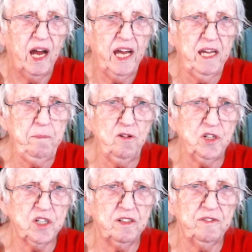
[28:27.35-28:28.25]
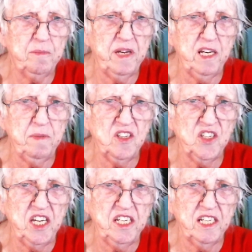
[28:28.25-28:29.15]
He motioned for me to be
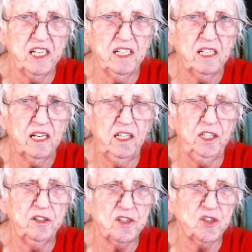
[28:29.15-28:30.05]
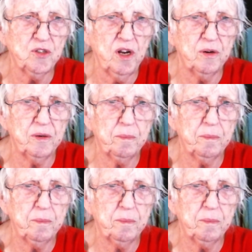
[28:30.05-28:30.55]
seated and cleared his throat.